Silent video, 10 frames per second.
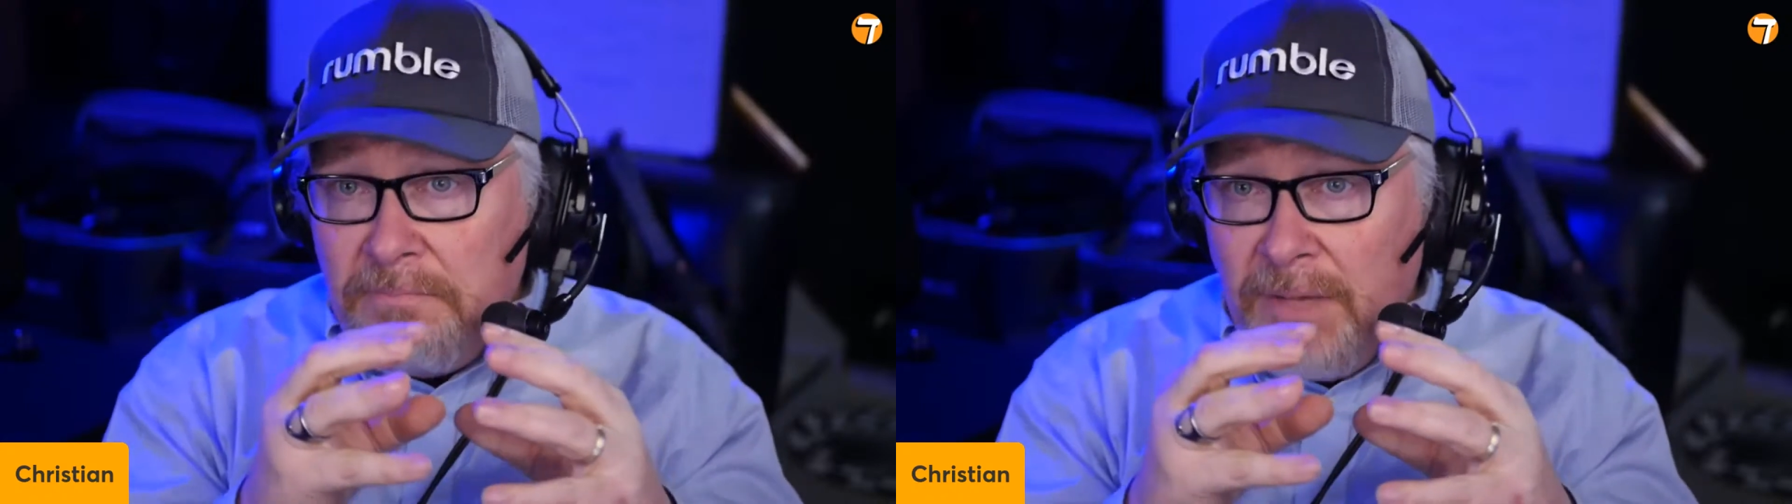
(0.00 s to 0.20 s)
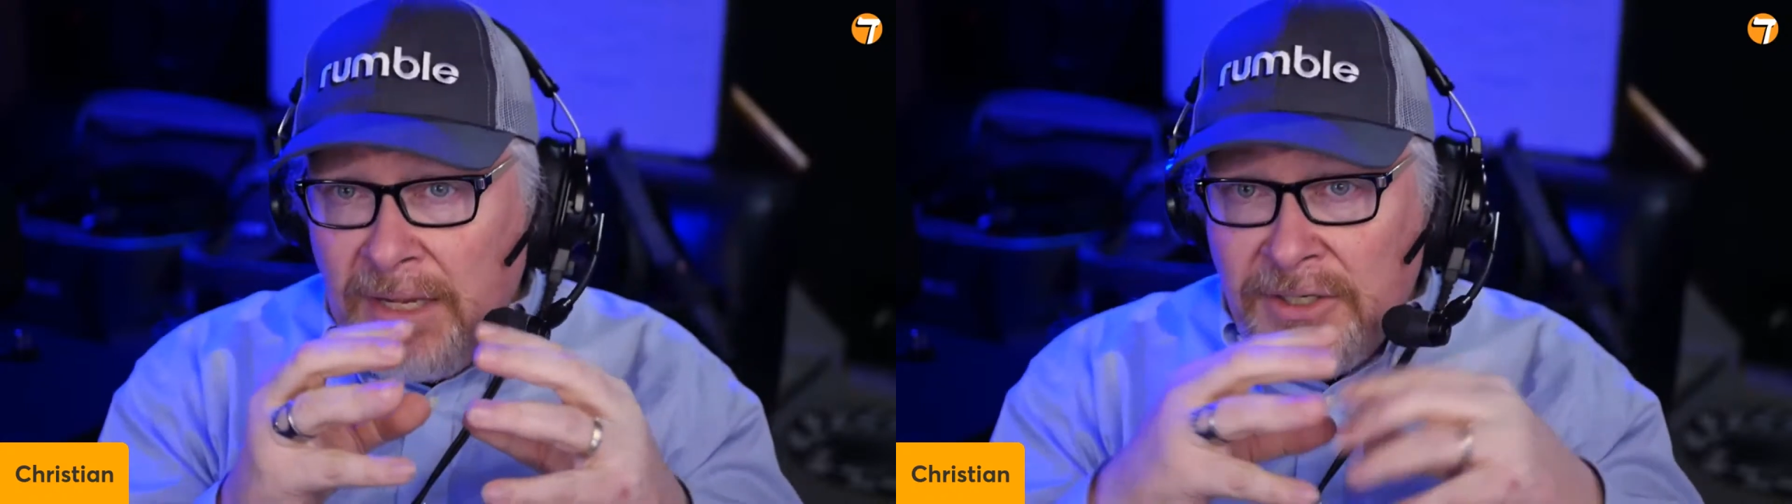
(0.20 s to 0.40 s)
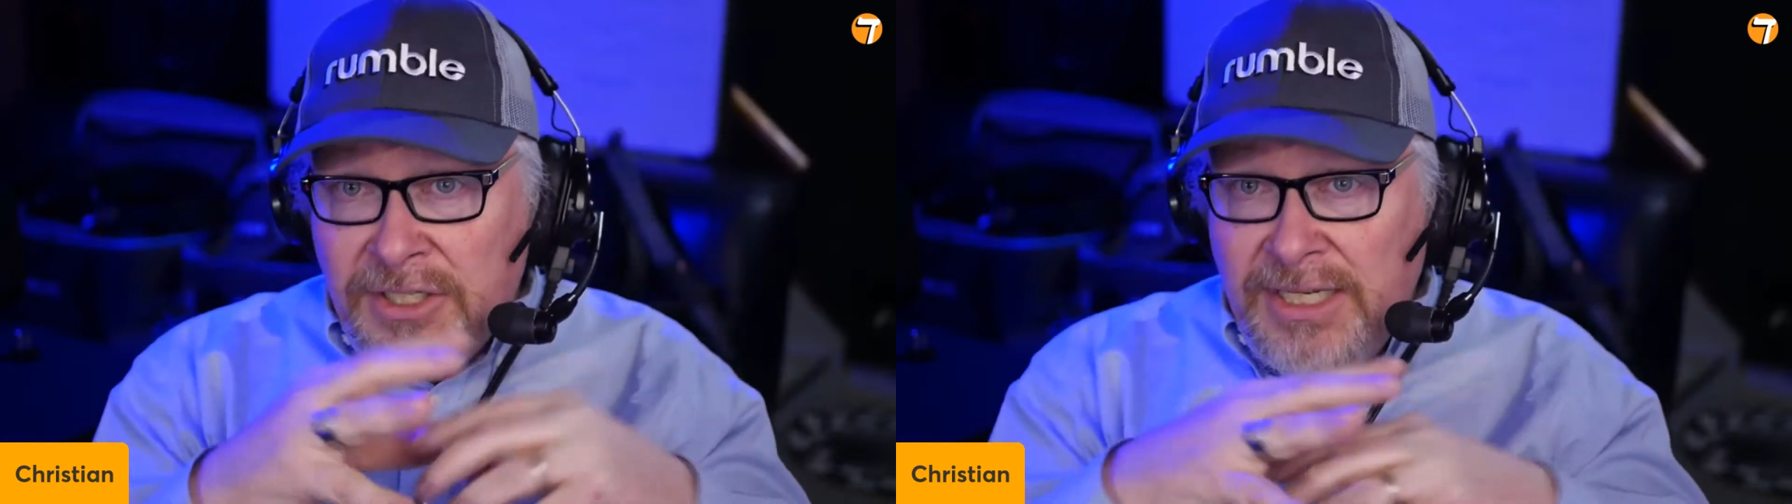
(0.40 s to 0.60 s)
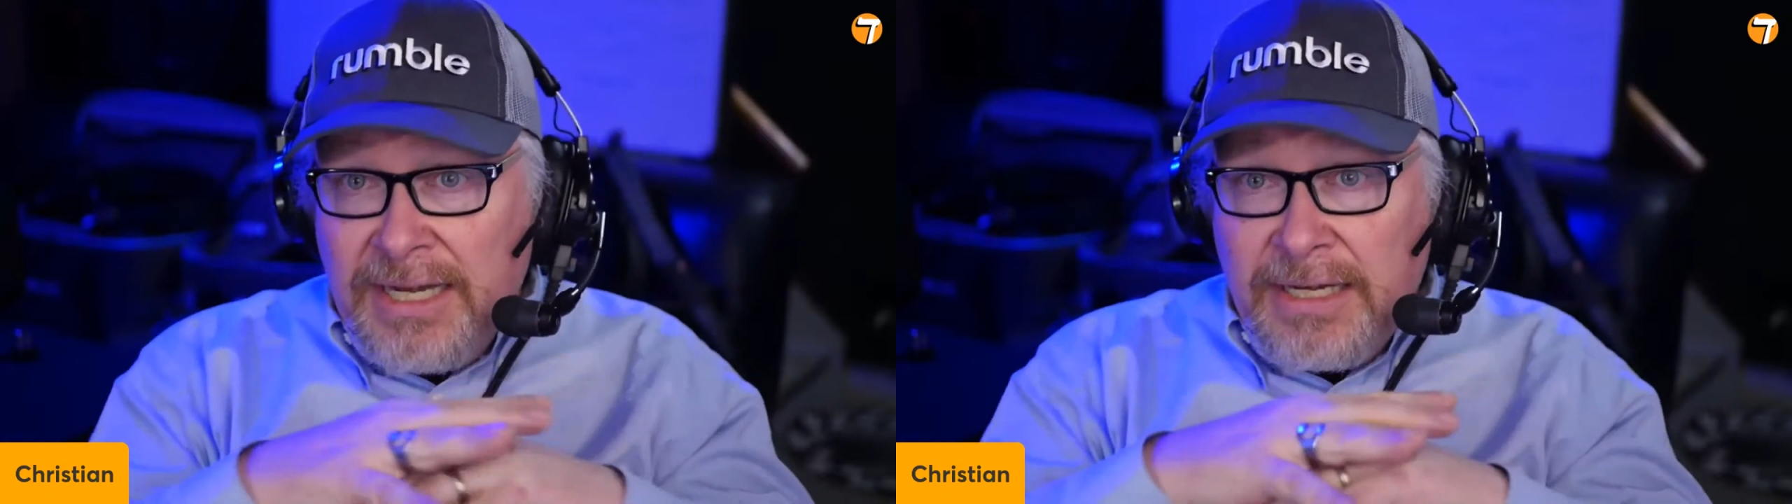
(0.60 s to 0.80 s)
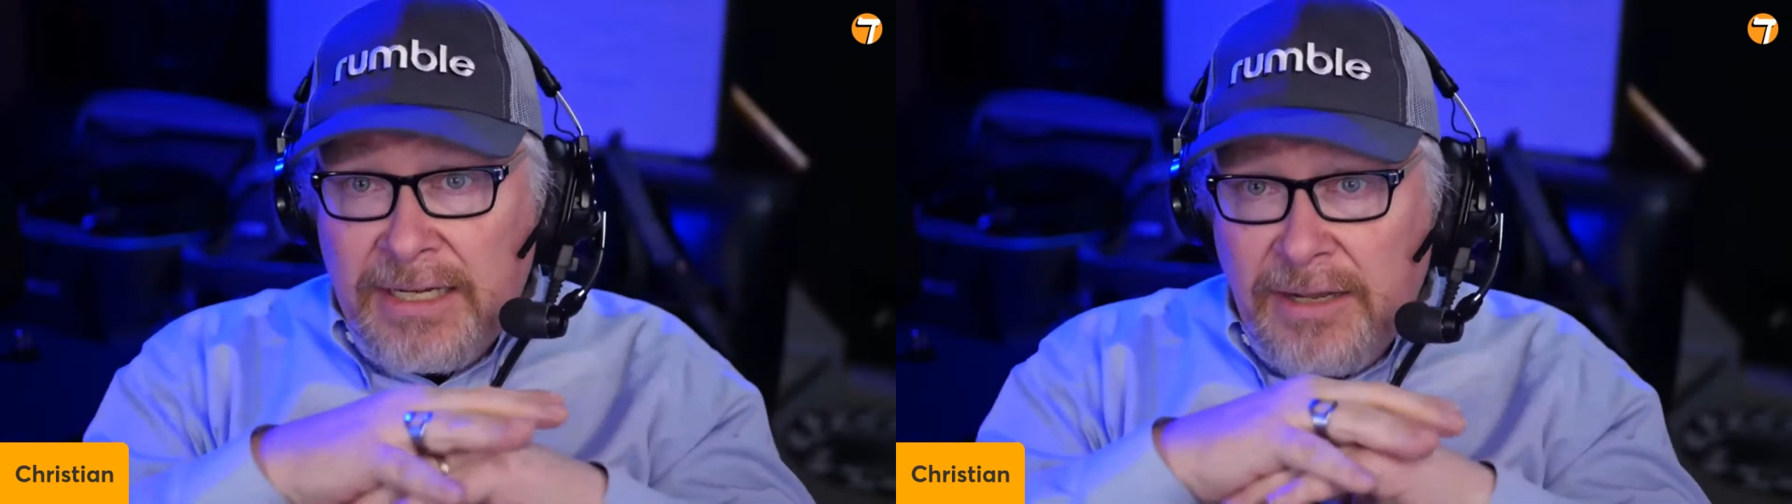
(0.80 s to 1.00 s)

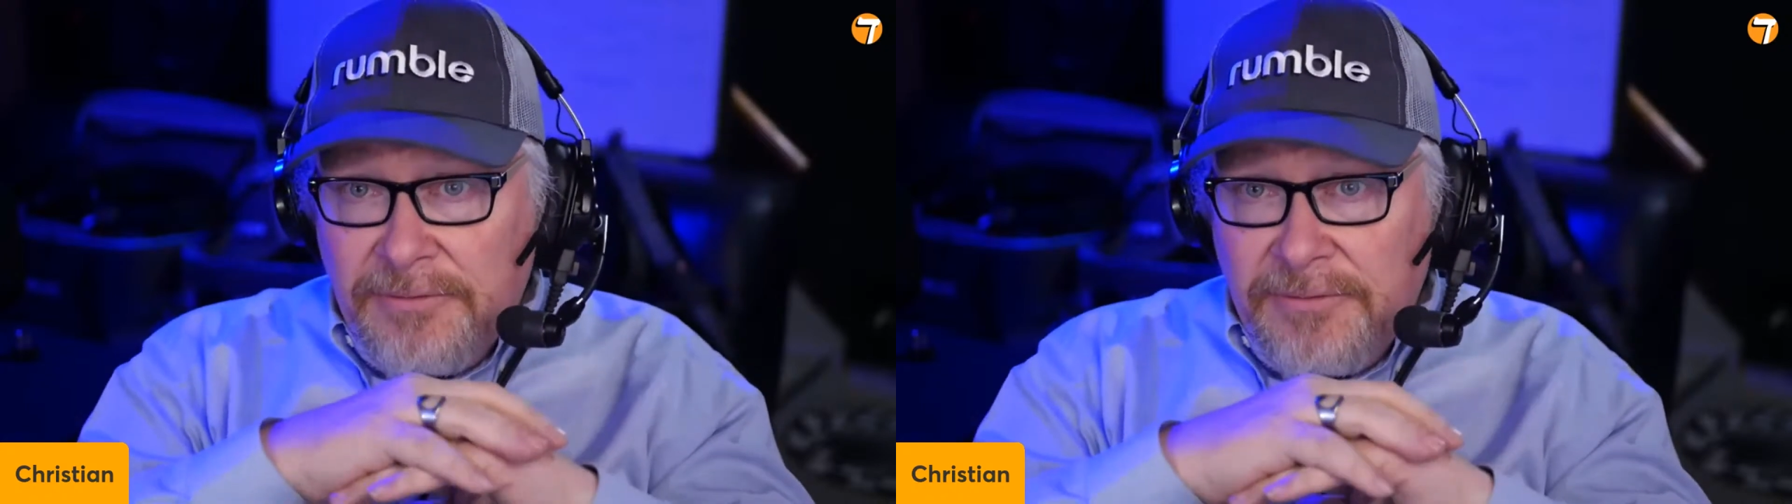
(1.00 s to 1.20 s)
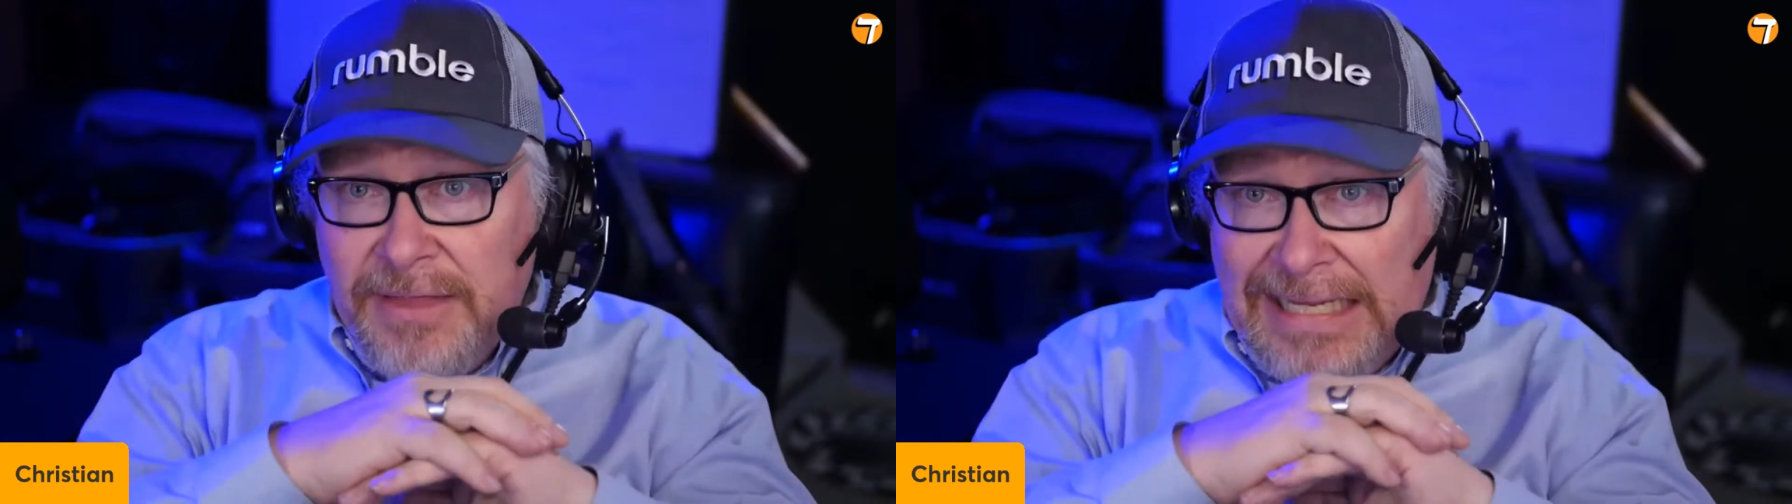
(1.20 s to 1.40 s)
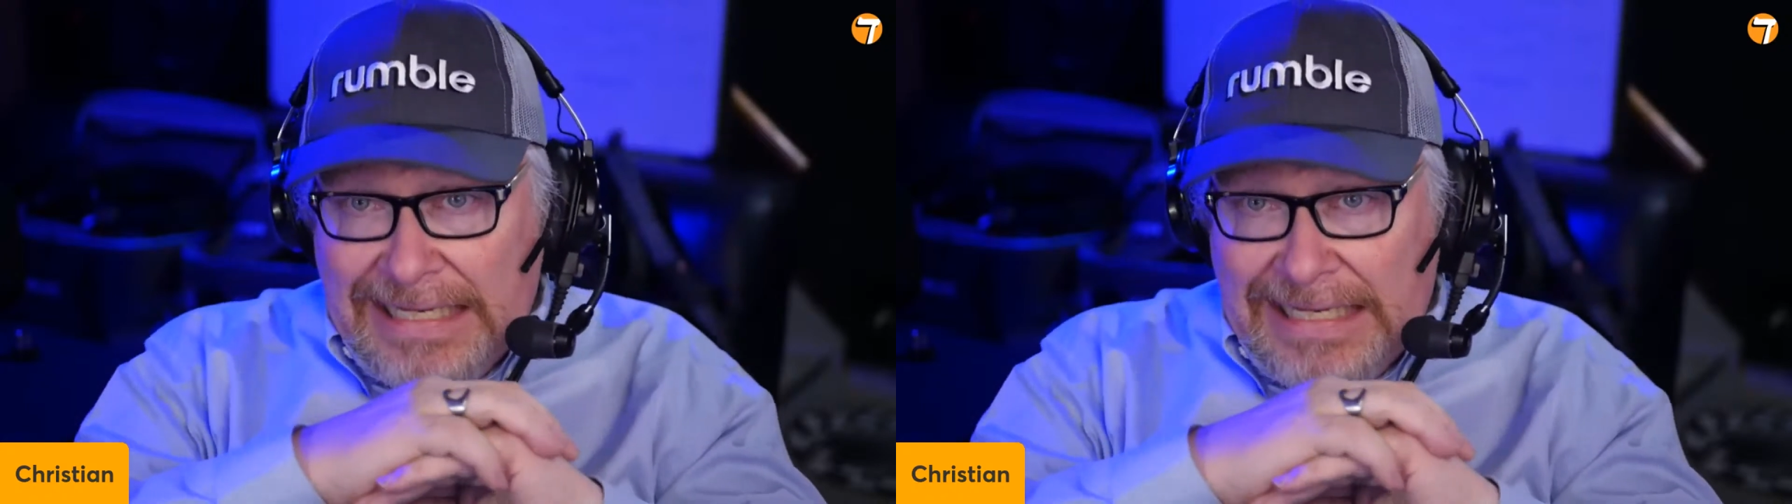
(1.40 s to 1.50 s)
understanding of the